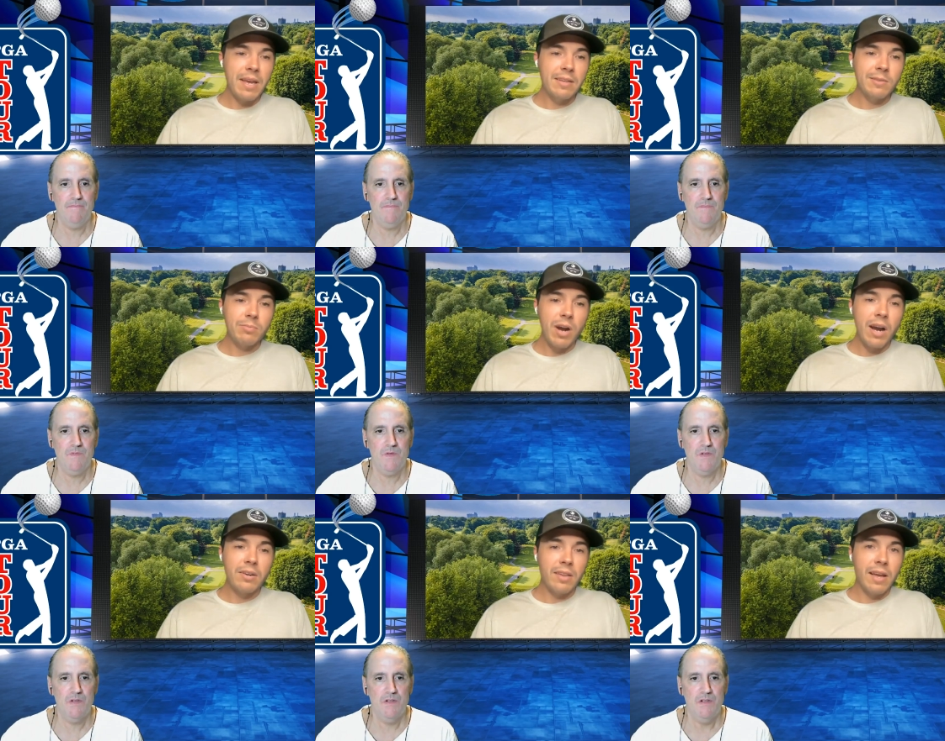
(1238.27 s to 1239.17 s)
Speaker 1: eights
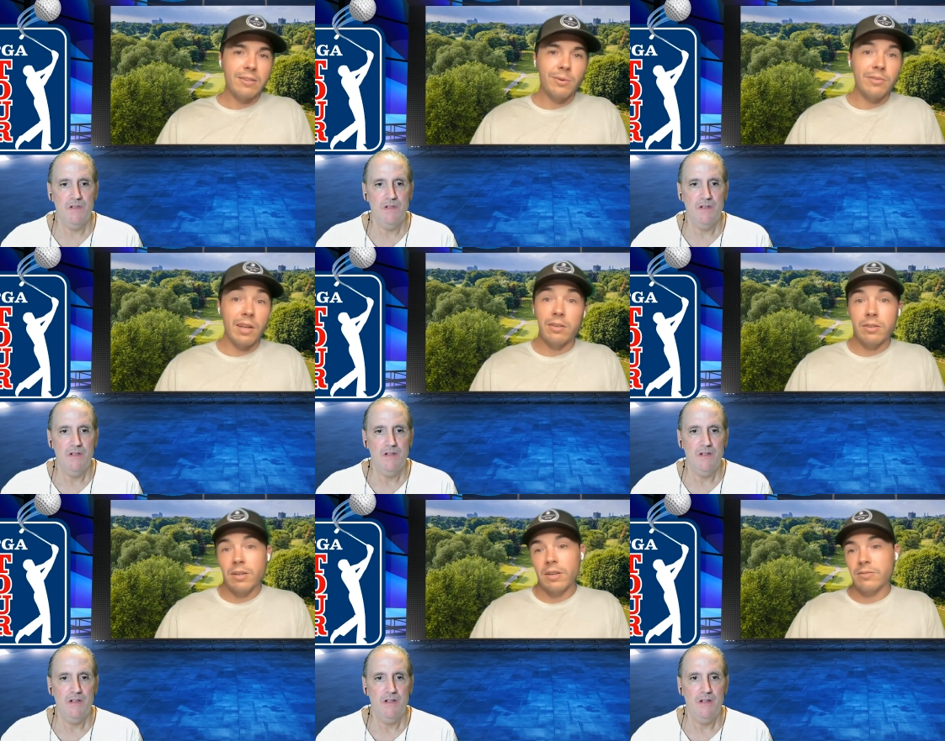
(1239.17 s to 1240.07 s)
prior to that. So he's on a
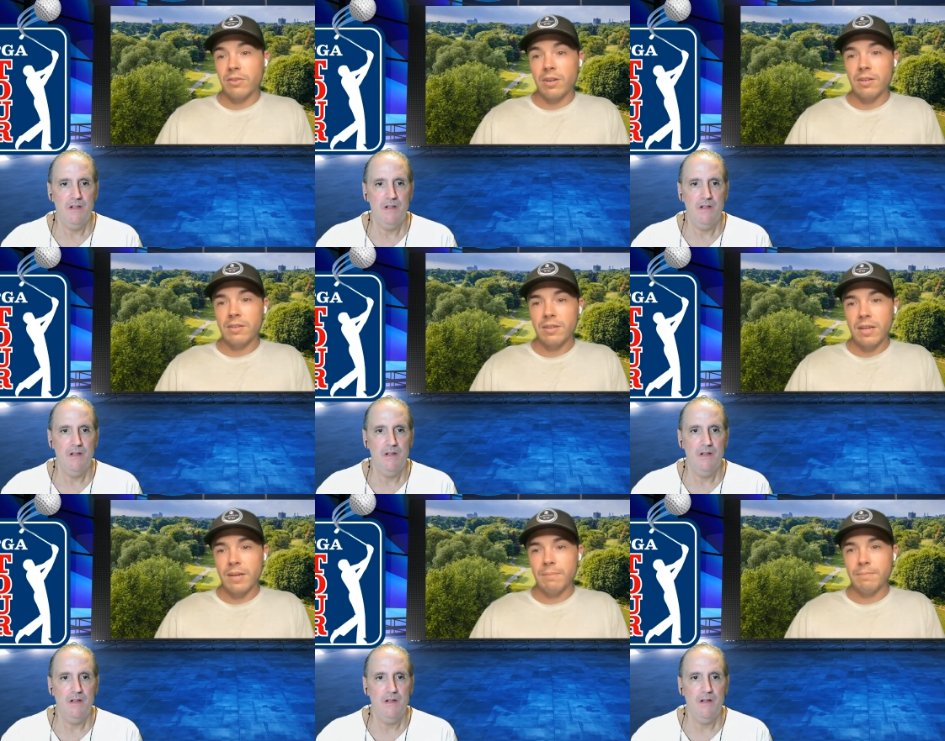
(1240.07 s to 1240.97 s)
really nice run.
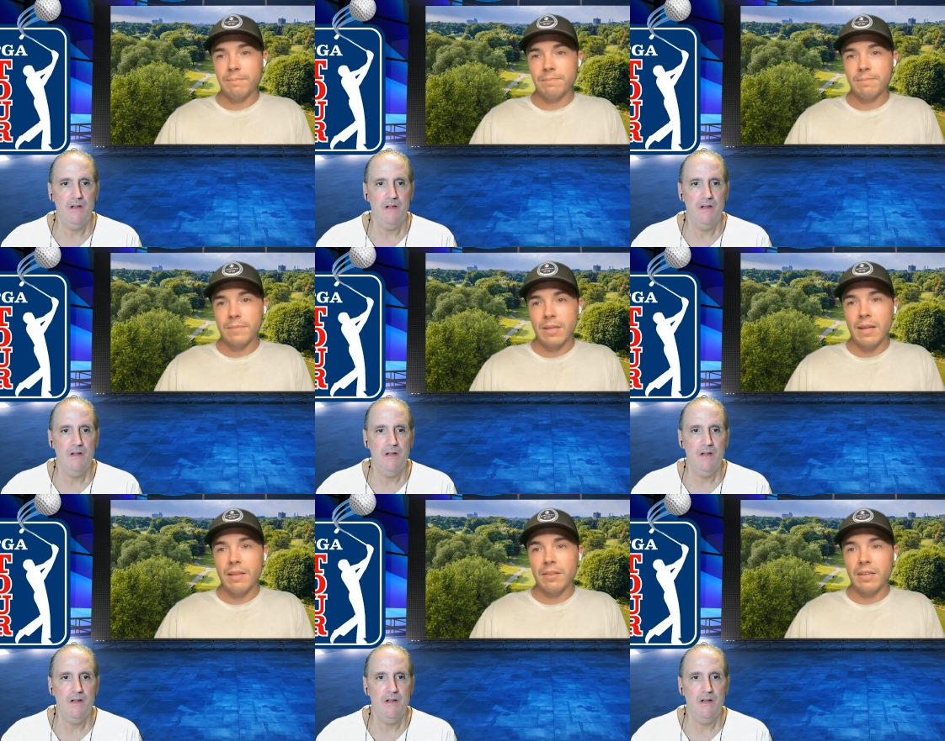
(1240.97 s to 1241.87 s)
Um,
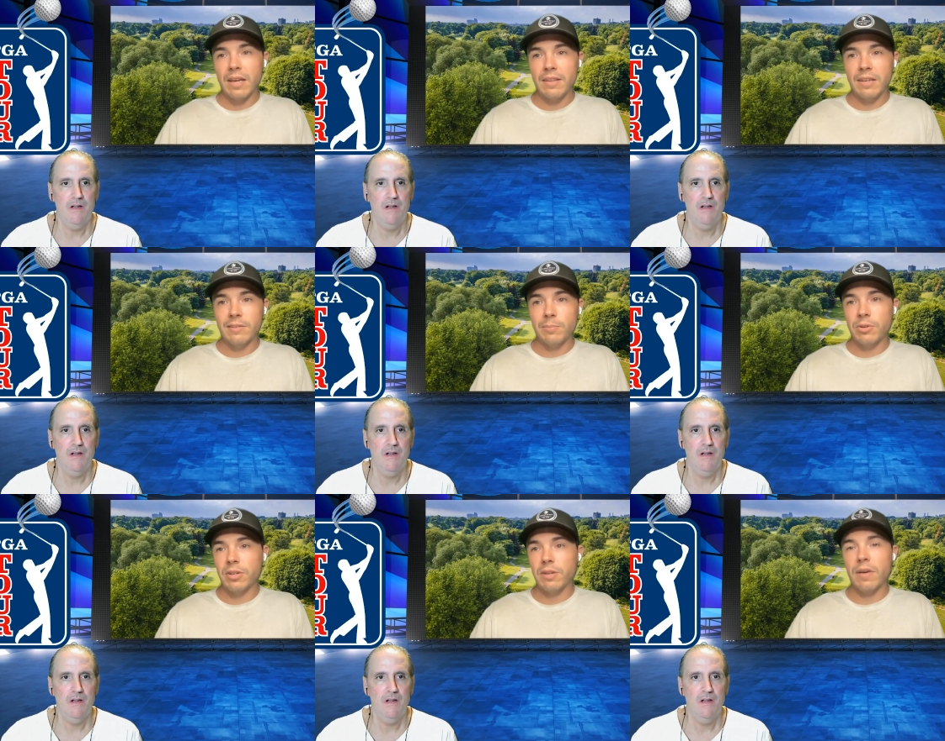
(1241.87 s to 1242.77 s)
yeah, I think I think he's a
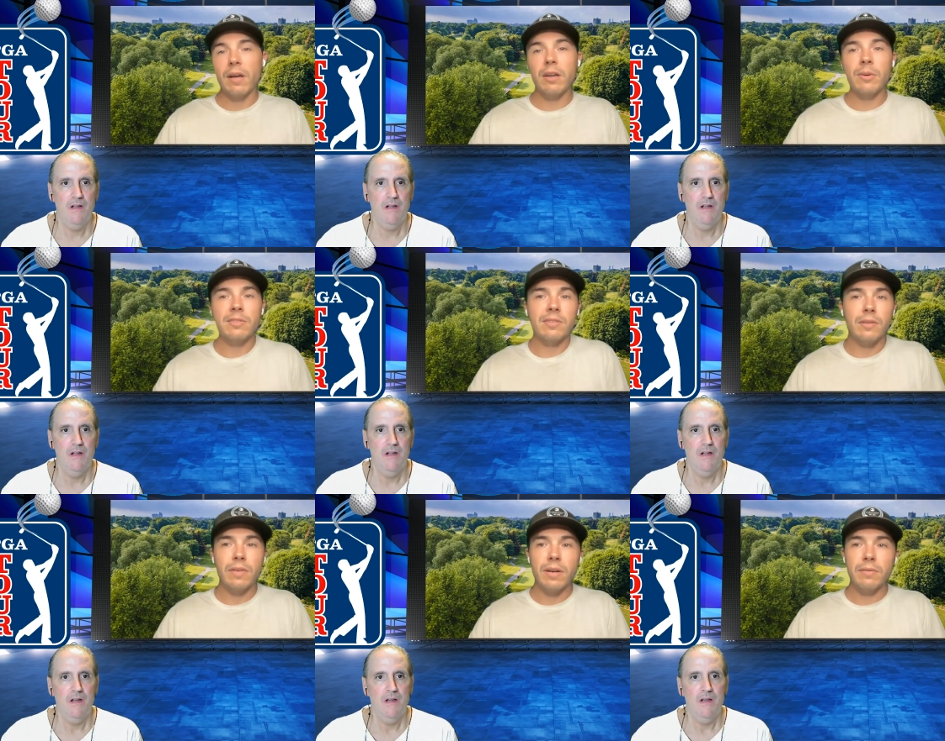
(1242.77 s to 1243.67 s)
pretty good value at
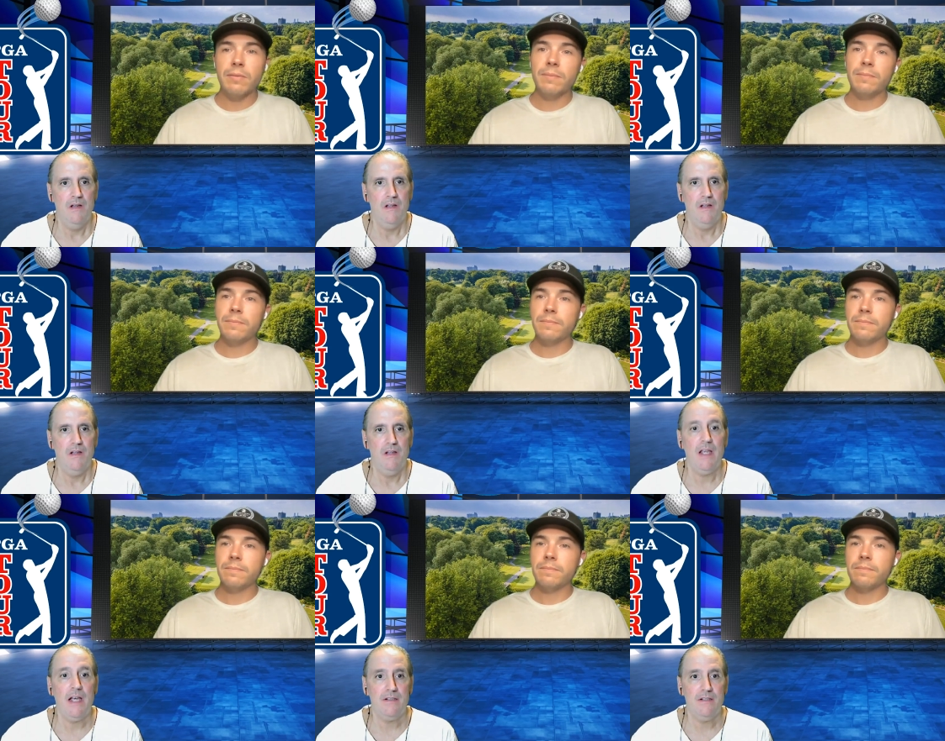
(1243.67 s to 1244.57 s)
65.
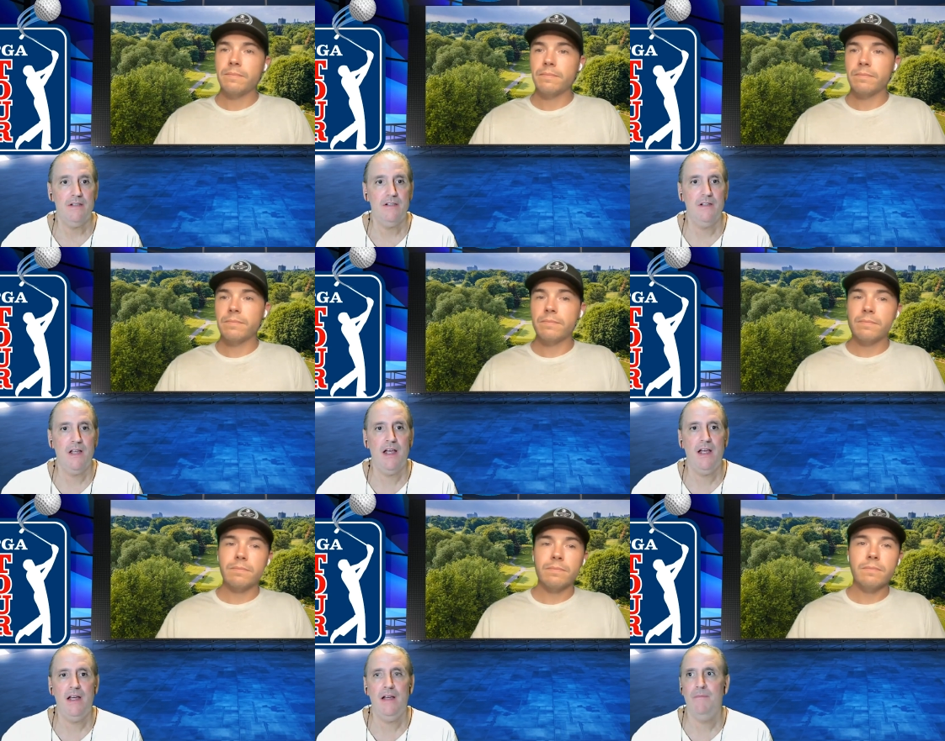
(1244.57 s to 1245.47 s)
Speaker 2: Yes.
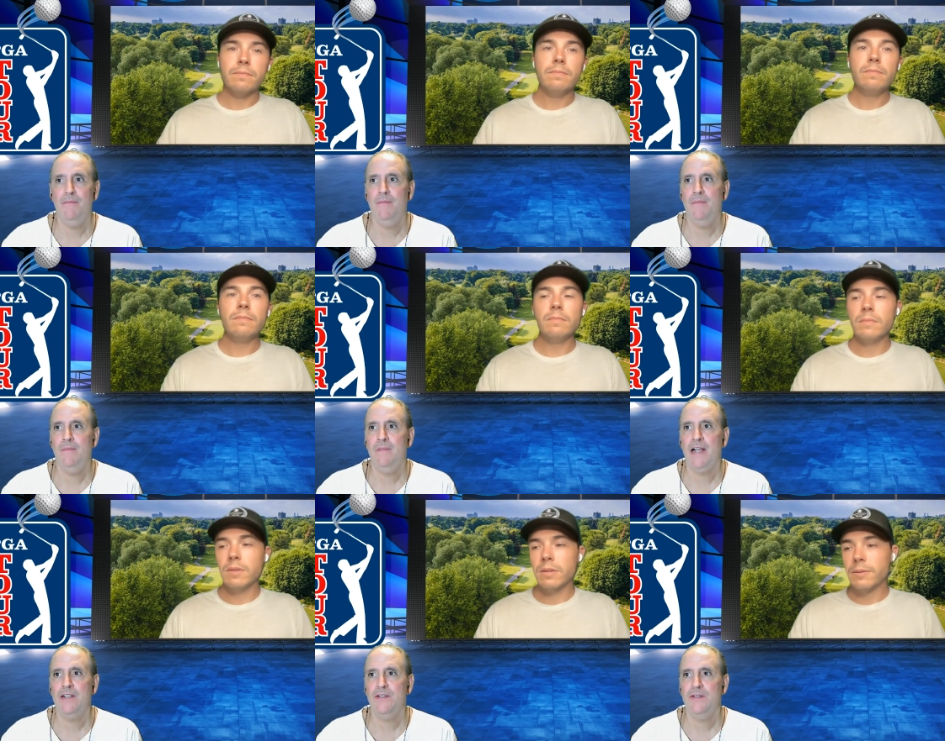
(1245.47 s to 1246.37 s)
Um,
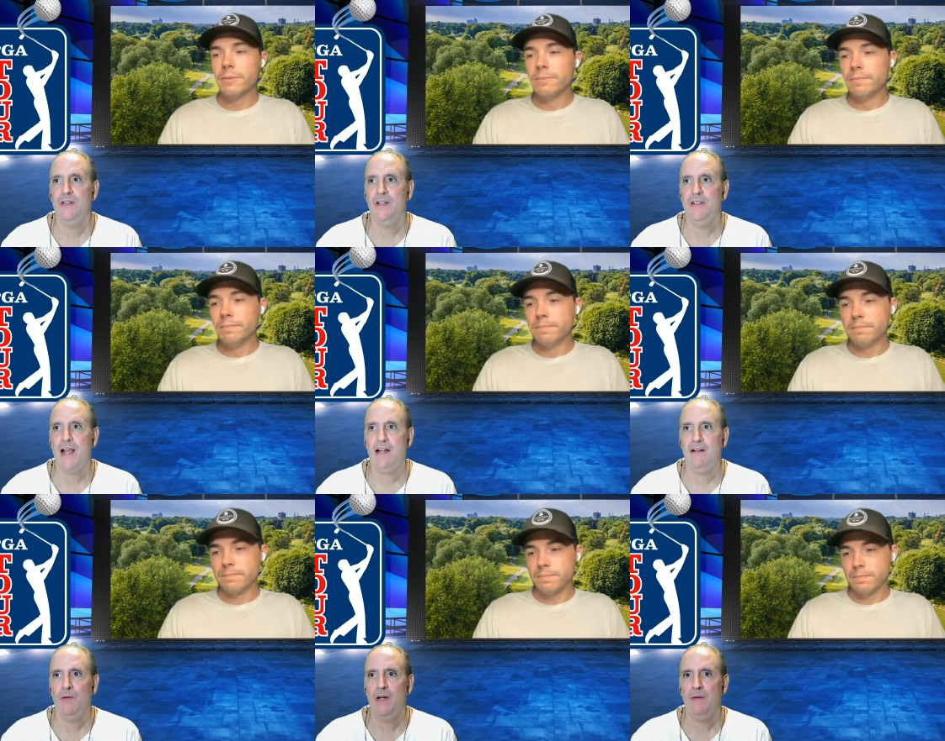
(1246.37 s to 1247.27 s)
that's exactly
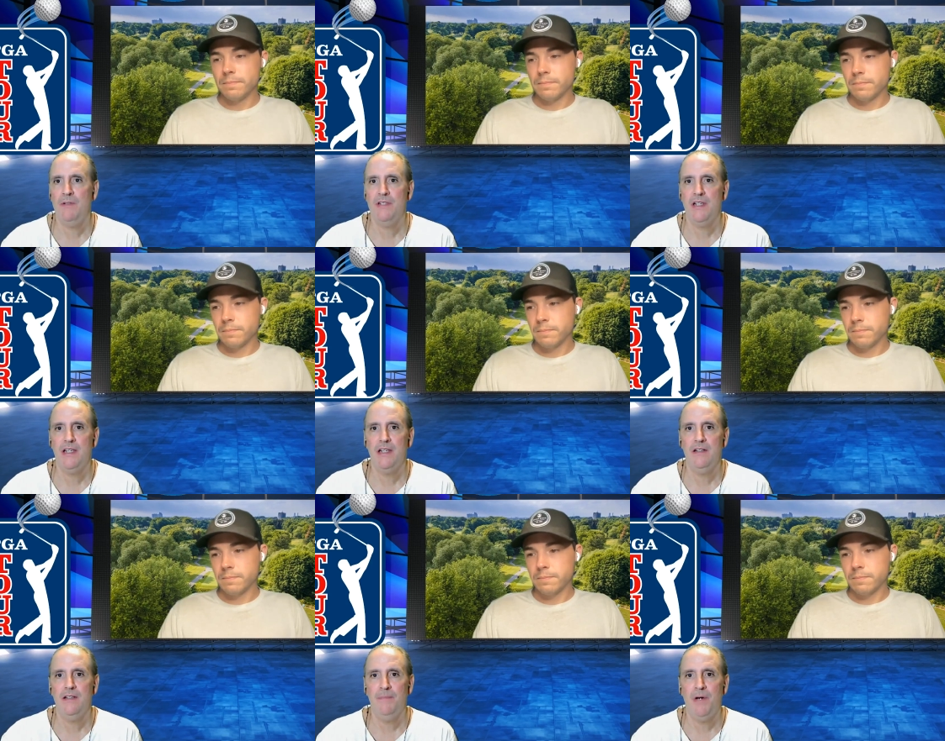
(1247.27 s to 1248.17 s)
what I was thinking.
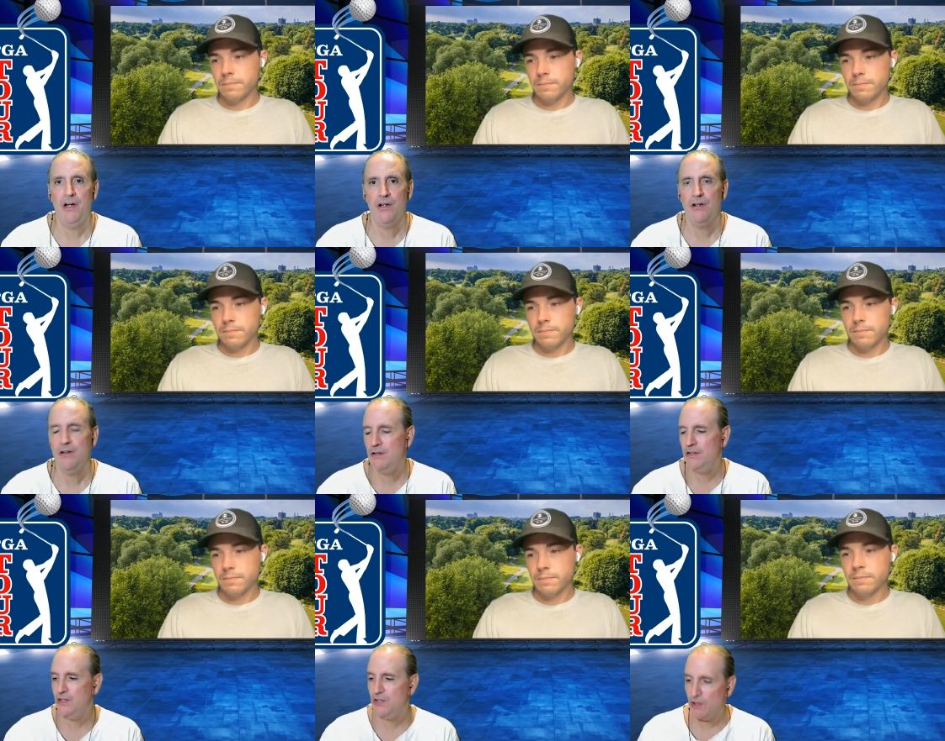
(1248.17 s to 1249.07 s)
The putter, the
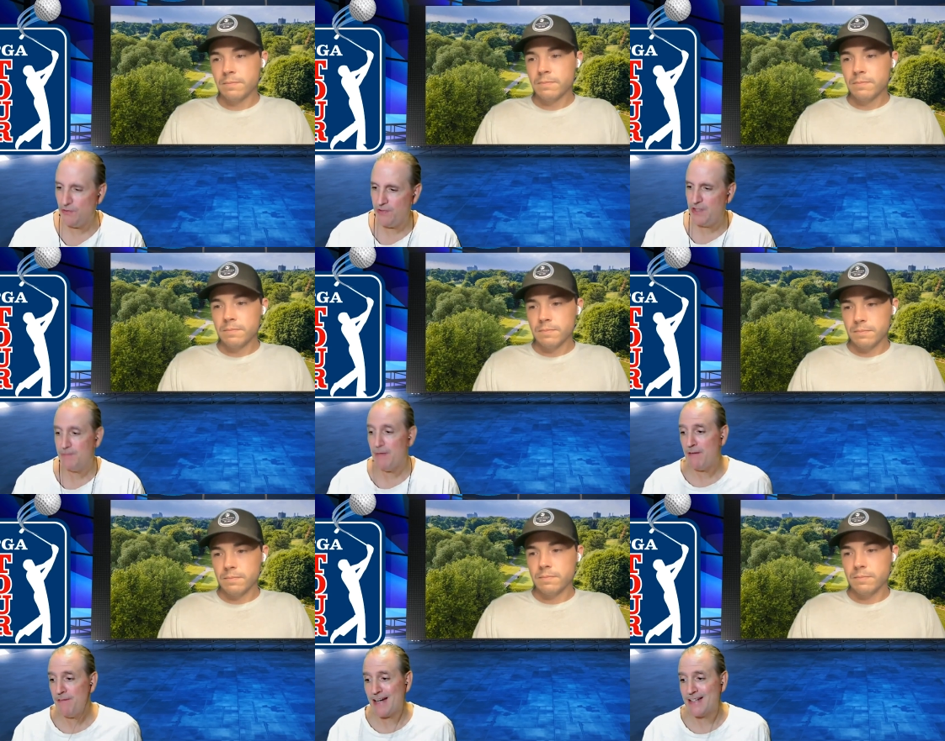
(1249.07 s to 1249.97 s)
surface. Matter of fact,